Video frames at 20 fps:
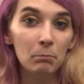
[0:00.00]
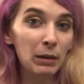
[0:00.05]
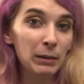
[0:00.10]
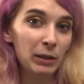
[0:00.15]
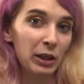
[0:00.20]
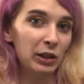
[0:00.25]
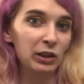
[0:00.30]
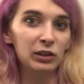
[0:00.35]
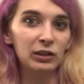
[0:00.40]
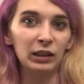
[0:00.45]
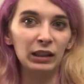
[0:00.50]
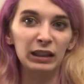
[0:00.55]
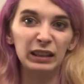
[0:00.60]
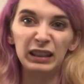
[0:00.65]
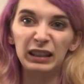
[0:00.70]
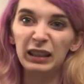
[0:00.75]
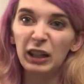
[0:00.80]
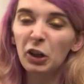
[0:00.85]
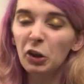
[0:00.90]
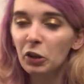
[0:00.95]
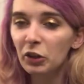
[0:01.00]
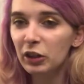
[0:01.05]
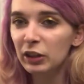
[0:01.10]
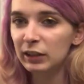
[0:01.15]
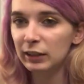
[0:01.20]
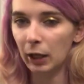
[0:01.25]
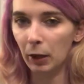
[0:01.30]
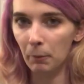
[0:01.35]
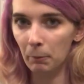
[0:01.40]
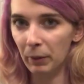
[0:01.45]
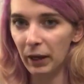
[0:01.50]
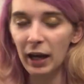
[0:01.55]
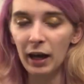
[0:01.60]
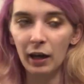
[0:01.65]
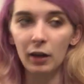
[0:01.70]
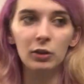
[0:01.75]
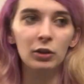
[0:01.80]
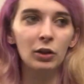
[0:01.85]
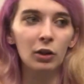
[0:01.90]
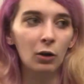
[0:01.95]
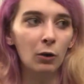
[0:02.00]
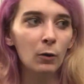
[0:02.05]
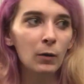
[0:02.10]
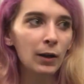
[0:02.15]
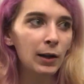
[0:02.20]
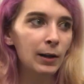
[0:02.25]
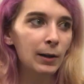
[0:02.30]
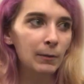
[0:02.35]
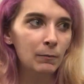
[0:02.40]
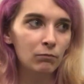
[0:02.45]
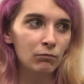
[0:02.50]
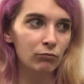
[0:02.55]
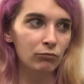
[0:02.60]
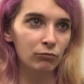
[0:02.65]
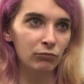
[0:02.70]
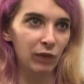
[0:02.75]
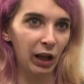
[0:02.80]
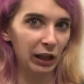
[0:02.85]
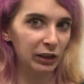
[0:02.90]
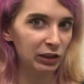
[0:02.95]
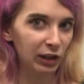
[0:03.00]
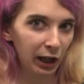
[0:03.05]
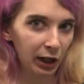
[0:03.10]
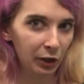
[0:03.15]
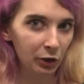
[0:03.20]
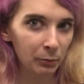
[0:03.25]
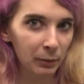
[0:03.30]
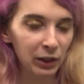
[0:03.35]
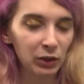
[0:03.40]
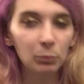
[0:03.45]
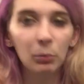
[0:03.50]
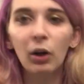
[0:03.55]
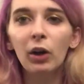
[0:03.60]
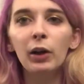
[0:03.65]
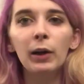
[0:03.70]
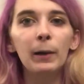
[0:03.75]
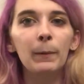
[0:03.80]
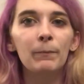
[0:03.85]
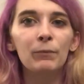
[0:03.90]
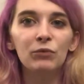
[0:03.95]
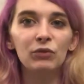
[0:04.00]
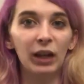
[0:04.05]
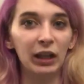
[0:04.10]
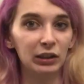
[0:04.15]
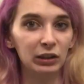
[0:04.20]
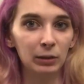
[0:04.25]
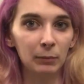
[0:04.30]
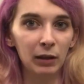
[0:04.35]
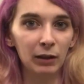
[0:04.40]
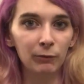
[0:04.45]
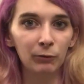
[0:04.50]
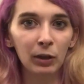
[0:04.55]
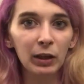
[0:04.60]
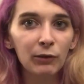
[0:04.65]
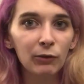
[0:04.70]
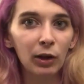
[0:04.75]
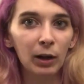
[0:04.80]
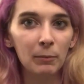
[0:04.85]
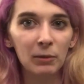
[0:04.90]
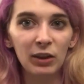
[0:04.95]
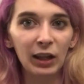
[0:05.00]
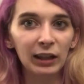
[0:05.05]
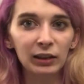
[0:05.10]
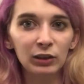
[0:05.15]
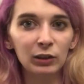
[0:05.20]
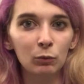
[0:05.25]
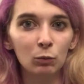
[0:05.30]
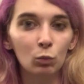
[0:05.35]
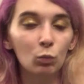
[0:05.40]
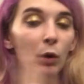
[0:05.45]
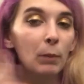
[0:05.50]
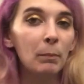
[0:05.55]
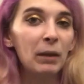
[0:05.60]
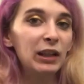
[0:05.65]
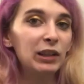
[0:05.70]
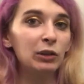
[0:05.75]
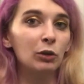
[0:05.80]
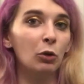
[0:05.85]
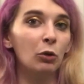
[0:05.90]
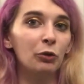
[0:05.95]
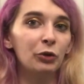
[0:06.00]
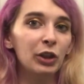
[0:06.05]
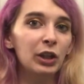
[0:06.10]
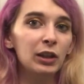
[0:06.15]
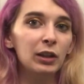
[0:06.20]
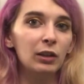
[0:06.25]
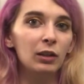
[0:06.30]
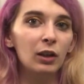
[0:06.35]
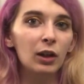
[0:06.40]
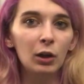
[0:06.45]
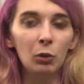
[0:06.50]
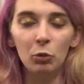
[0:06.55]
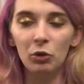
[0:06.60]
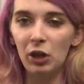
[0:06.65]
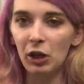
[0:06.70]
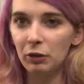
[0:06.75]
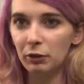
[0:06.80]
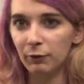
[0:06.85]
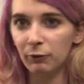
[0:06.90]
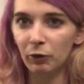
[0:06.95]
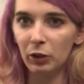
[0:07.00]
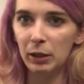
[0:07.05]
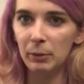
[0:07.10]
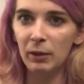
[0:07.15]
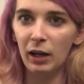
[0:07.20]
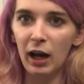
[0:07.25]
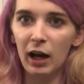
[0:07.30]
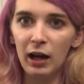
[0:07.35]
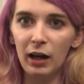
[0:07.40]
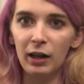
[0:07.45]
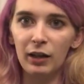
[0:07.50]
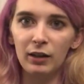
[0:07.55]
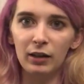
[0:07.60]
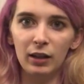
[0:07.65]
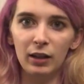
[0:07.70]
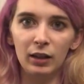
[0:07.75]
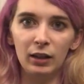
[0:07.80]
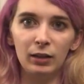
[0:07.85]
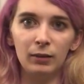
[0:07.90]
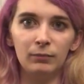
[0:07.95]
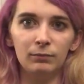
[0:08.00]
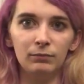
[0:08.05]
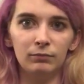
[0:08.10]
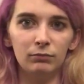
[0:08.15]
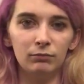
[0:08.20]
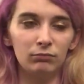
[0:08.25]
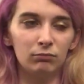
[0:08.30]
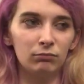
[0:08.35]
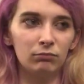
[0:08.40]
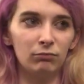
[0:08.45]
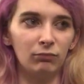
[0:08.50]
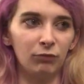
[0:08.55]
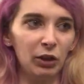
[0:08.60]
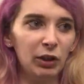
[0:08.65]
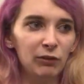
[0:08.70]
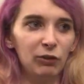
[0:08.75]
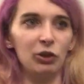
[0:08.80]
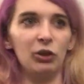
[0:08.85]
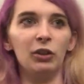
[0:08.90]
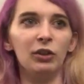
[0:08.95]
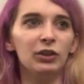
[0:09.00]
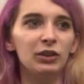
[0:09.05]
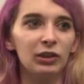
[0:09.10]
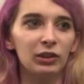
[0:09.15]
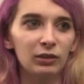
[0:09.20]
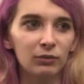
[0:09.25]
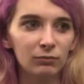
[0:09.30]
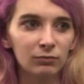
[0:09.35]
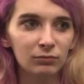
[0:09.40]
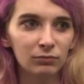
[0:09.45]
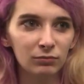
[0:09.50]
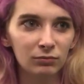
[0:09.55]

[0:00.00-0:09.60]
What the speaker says: maybe that doesn't necessarily sound bad, you know? That's kind of the best part. That's the main flavor. I mean, that's what makes the whole thing. Without the flaming hot flavor dust,